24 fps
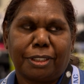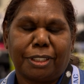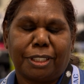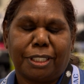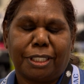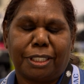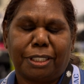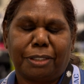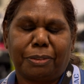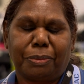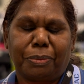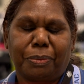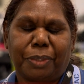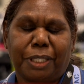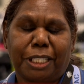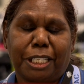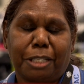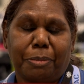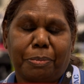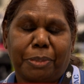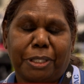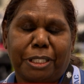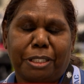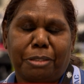I
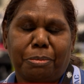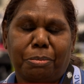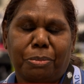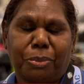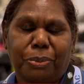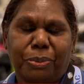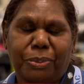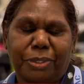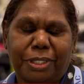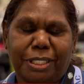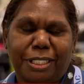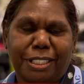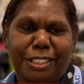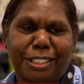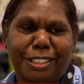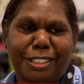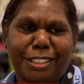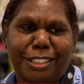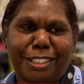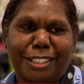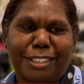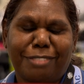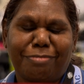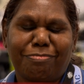wake up in the morning,
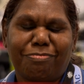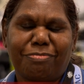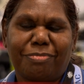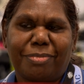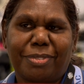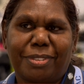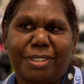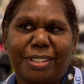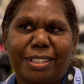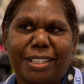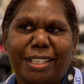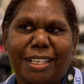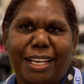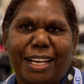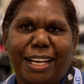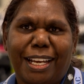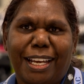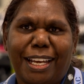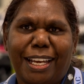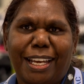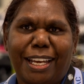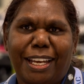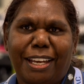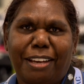
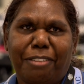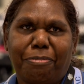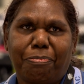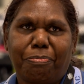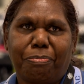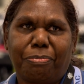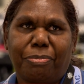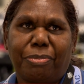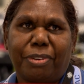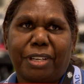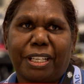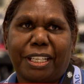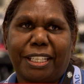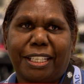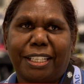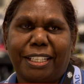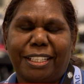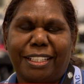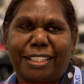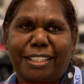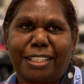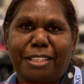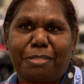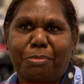have
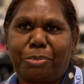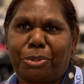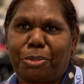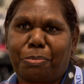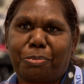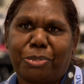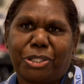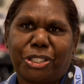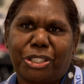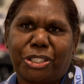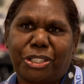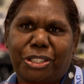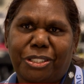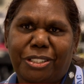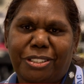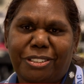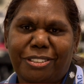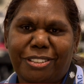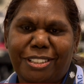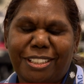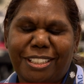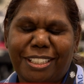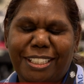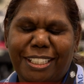brekkie and then put my shirt
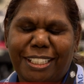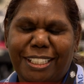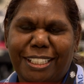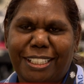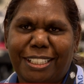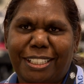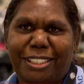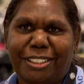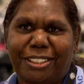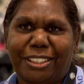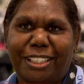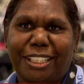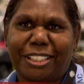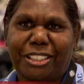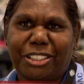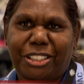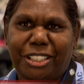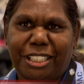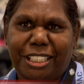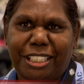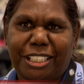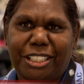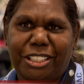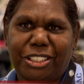on, DIAC's
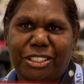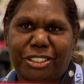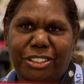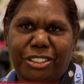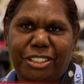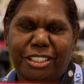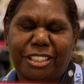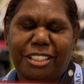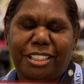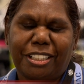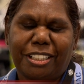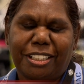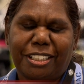t-shirt.